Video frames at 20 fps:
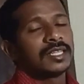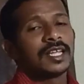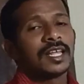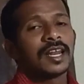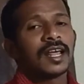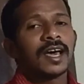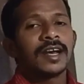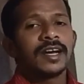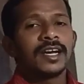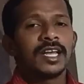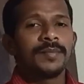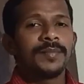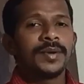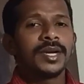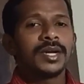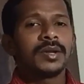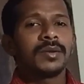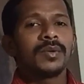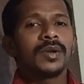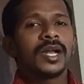There are
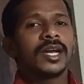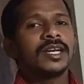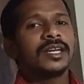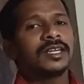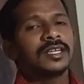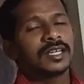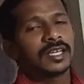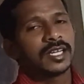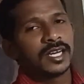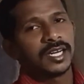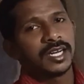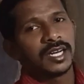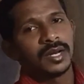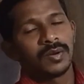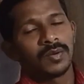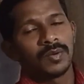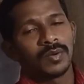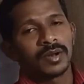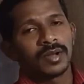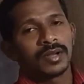debit rule and
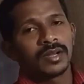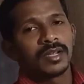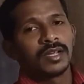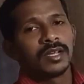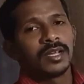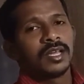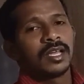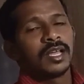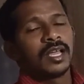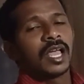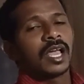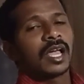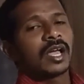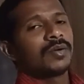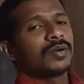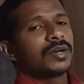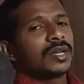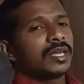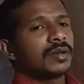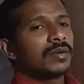credit rule.
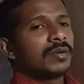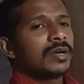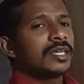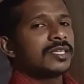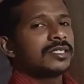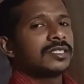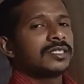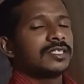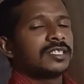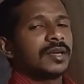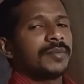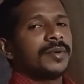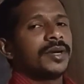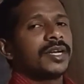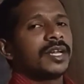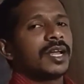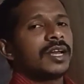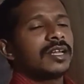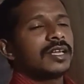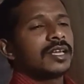Accounting rule is
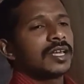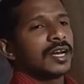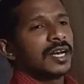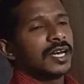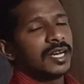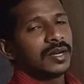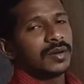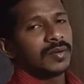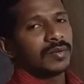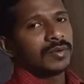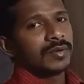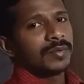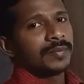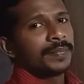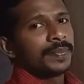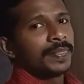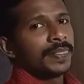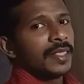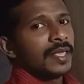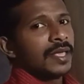debit and credit rule.
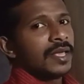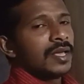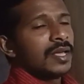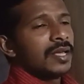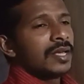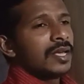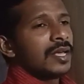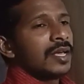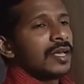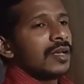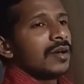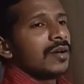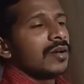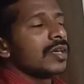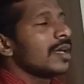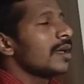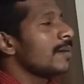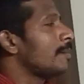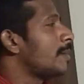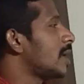
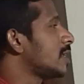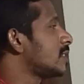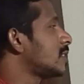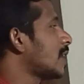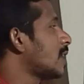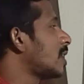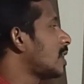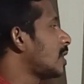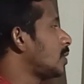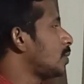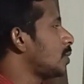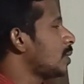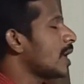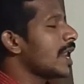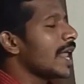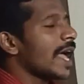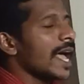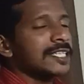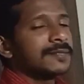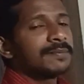Okay, based on the
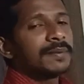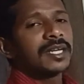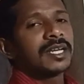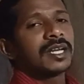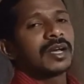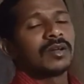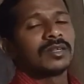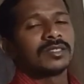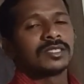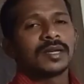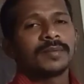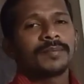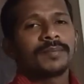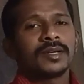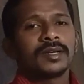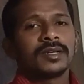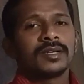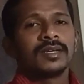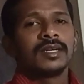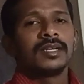dual aspect
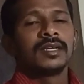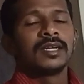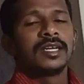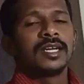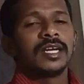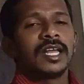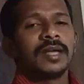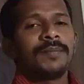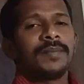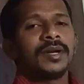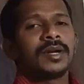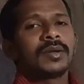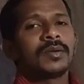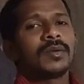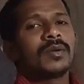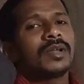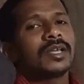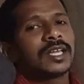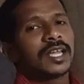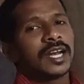concept, debit
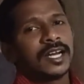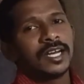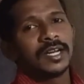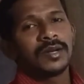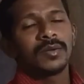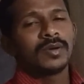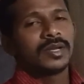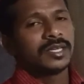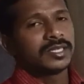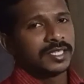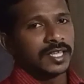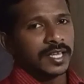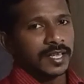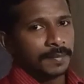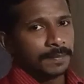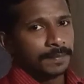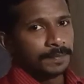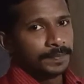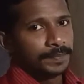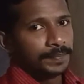rule, credit rule is
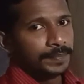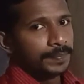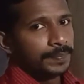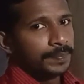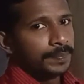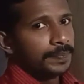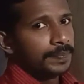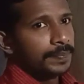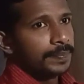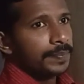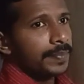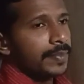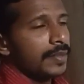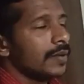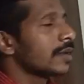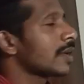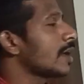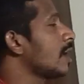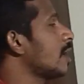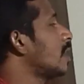there.
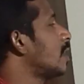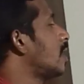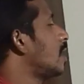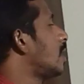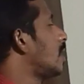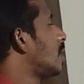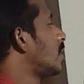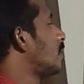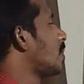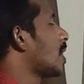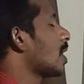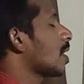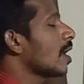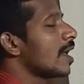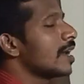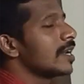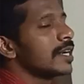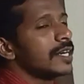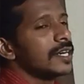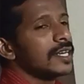Okay, we are
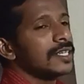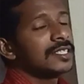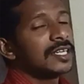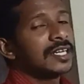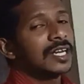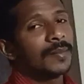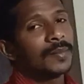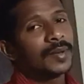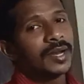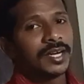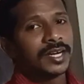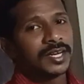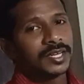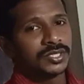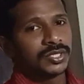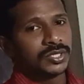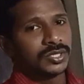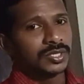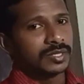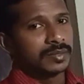calling it as a double
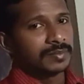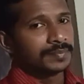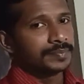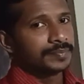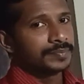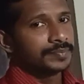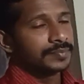entry system.